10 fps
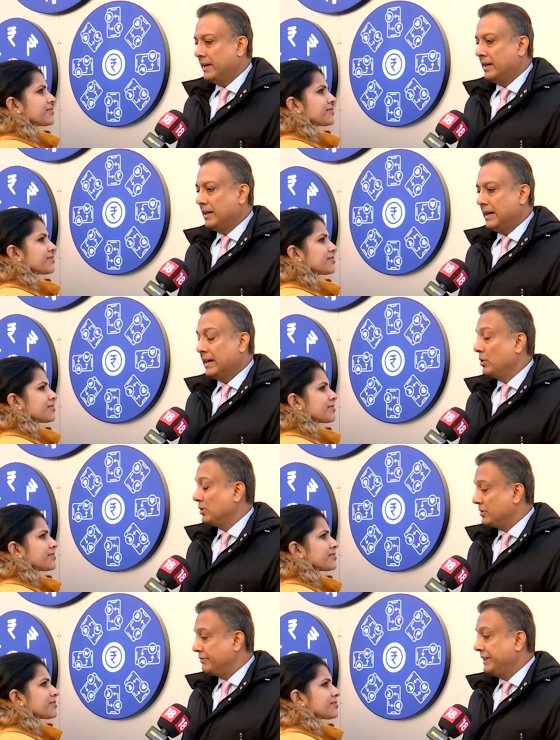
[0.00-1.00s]

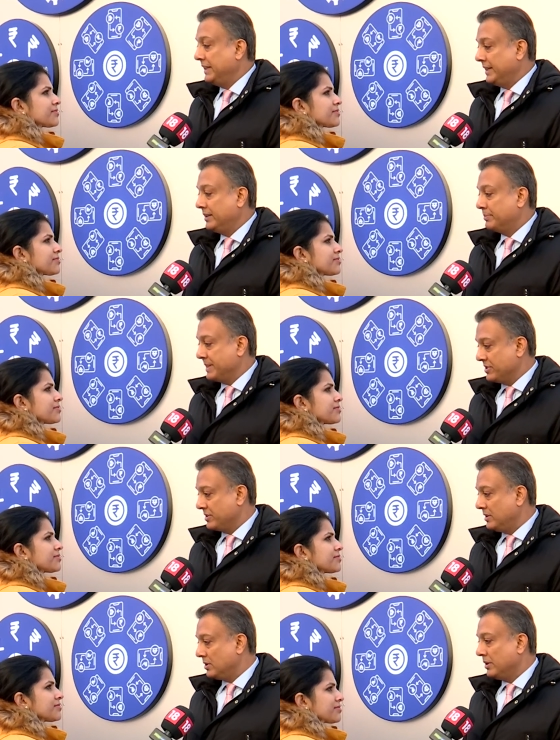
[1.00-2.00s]
Speaker 1: are also feeling the
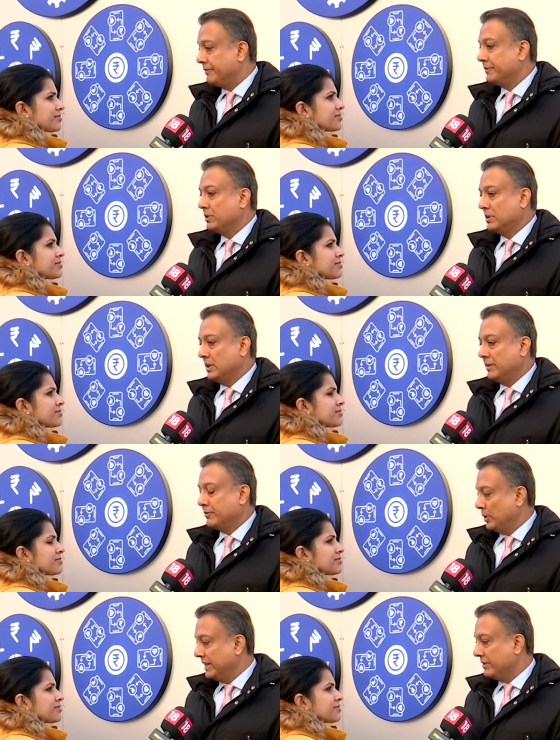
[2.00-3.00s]
pressure of
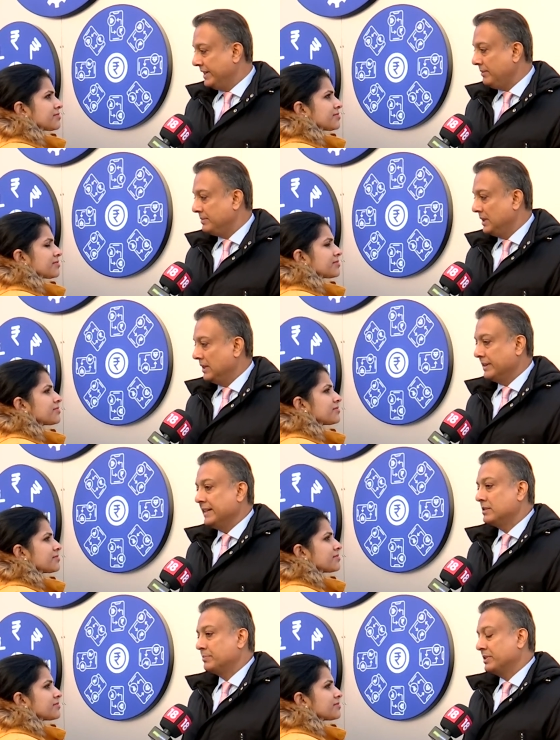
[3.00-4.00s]
going green.
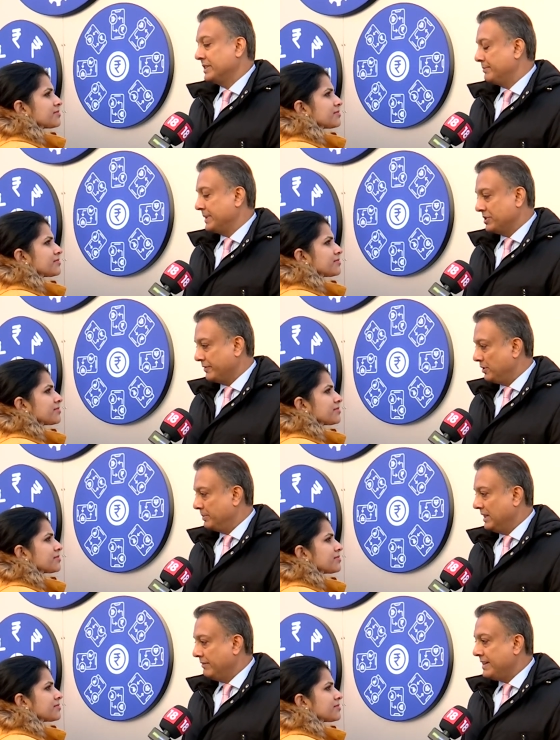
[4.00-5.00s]
There's
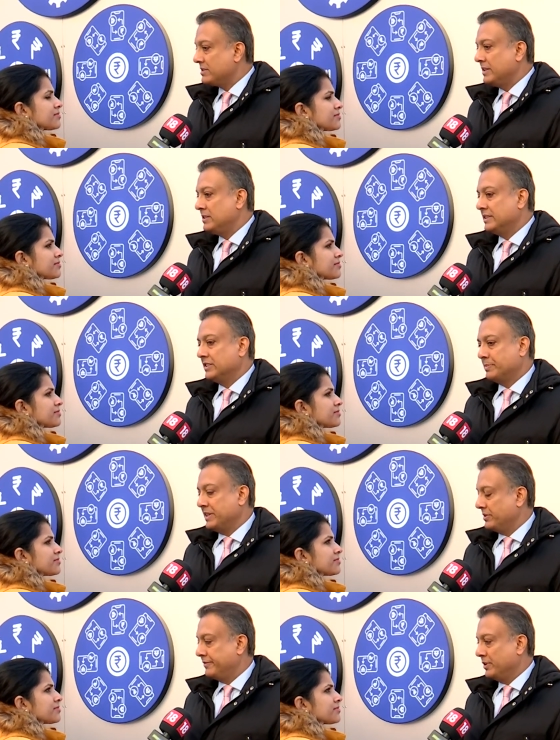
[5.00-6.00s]
pressure from their investors.
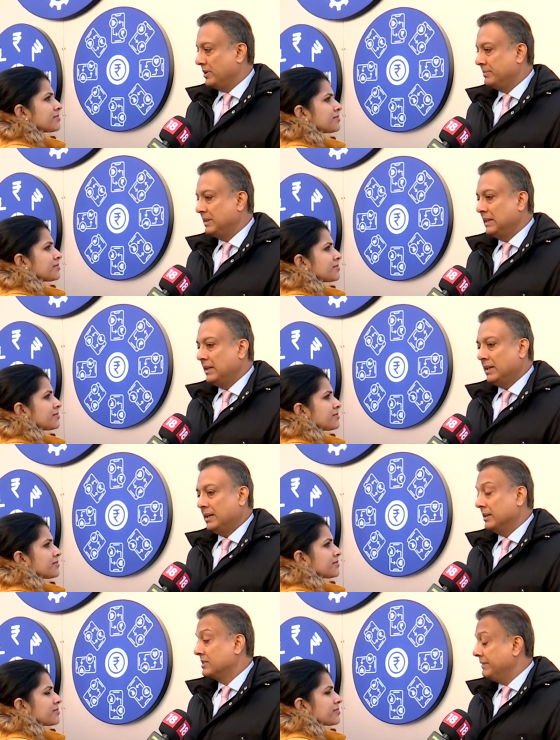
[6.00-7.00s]
There's pressure from
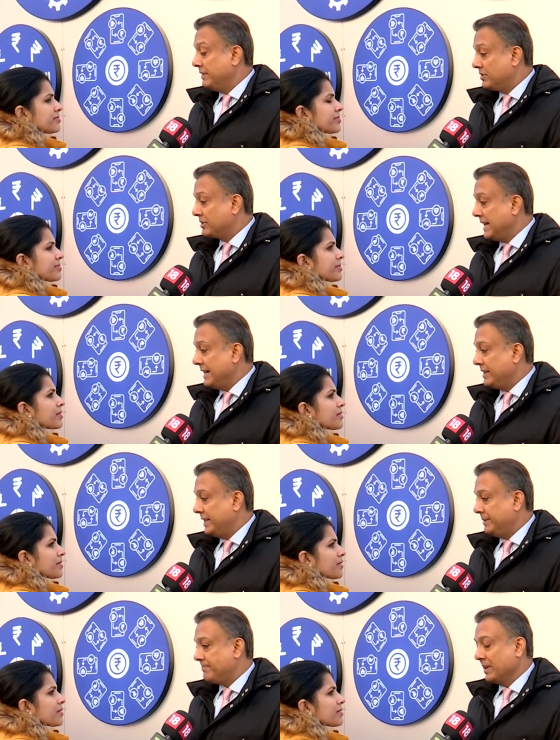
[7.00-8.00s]
civil
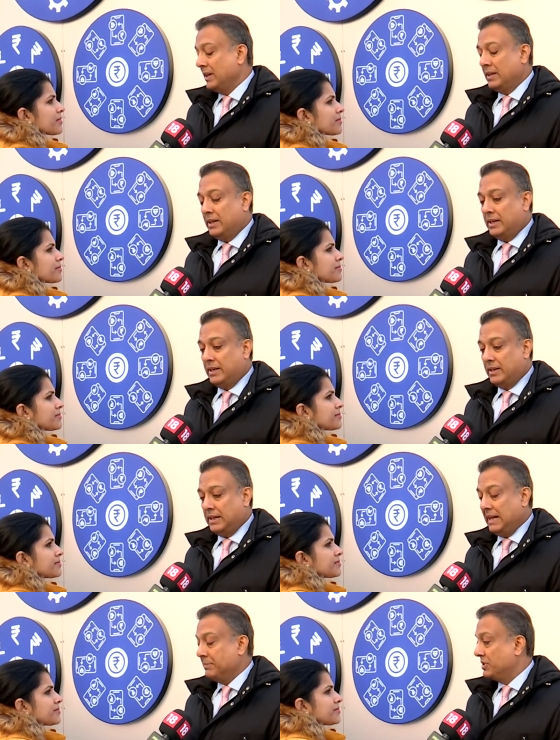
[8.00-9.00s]
society.
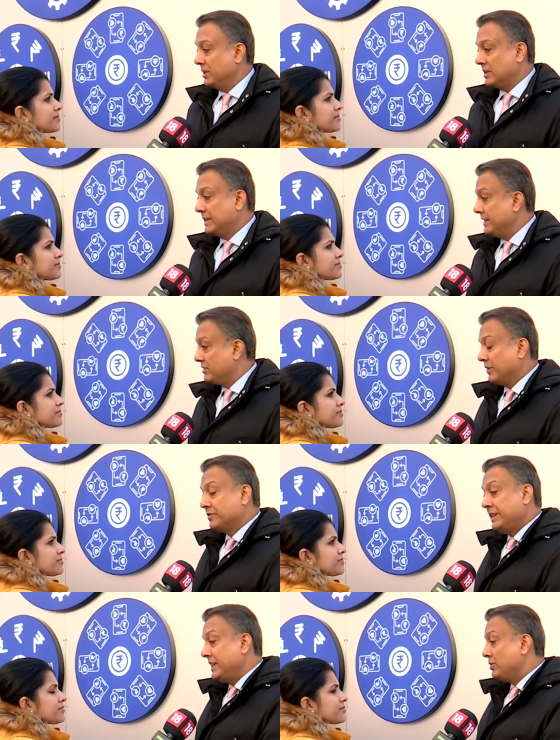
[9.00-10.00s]
I'm sure
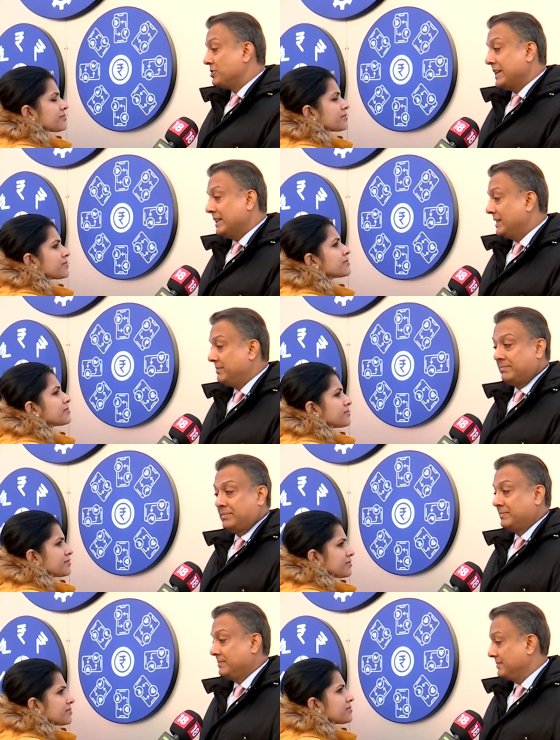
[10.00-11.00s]
kids of CEOs tell
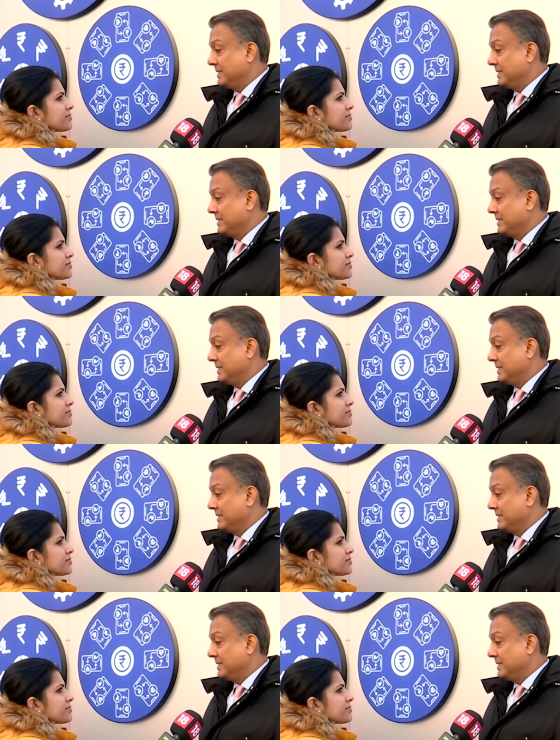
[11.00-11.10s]
them,